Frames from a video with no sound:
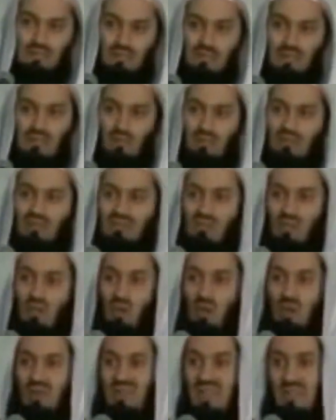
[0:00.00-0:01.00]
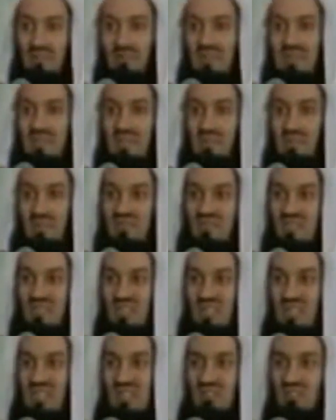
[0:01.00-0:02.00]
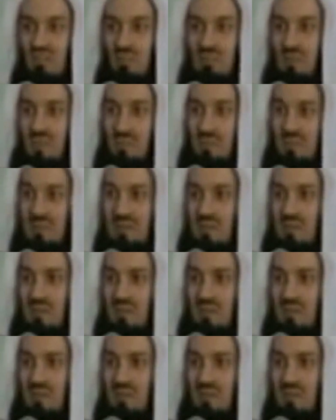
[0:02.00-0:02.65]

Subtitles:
I don't even know what that means. We just heard it from people.